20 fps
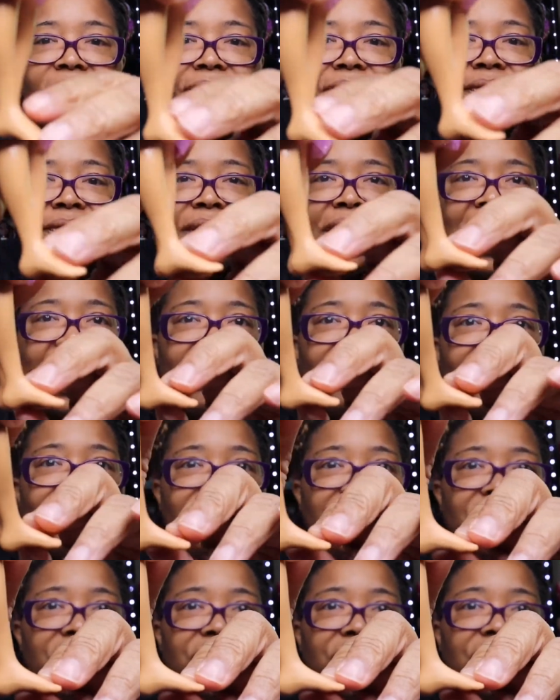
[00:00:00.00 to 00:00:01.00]
flat
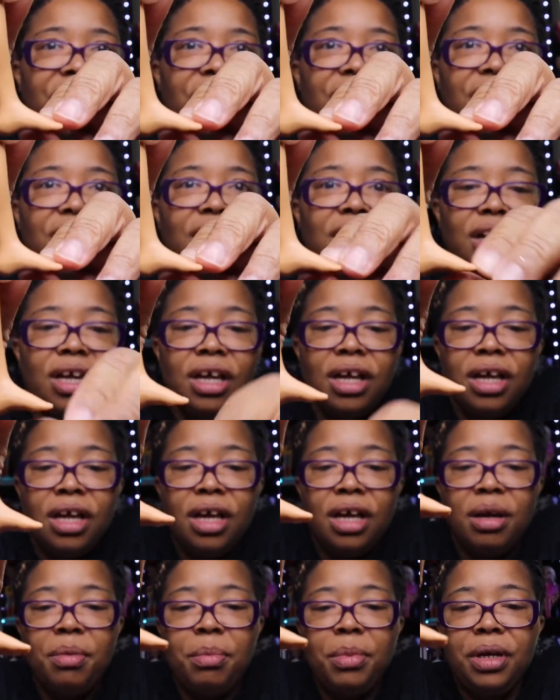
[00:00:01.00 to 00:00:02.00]
foot
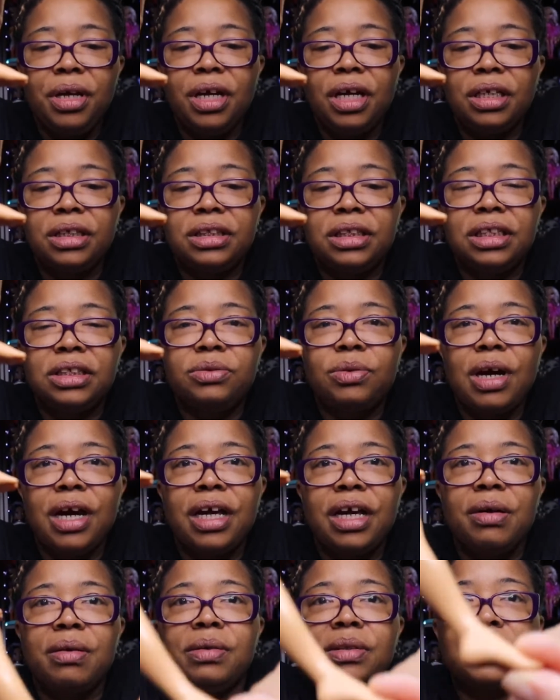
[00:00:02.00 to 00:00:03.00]
because this right
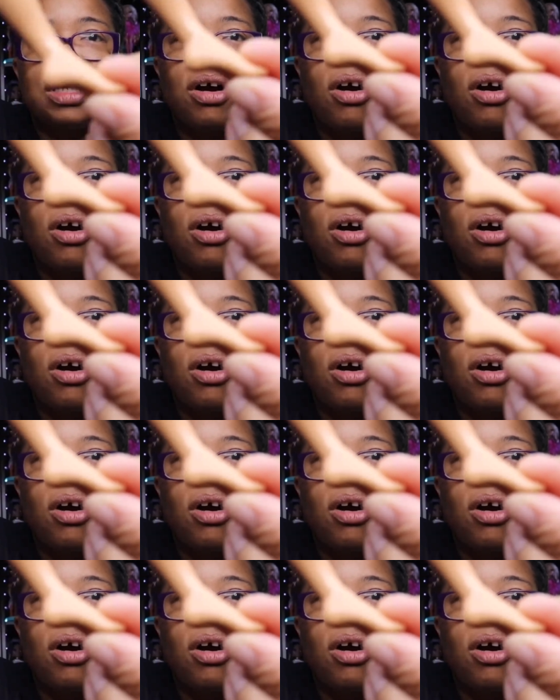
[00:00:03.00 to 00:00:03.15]
here was an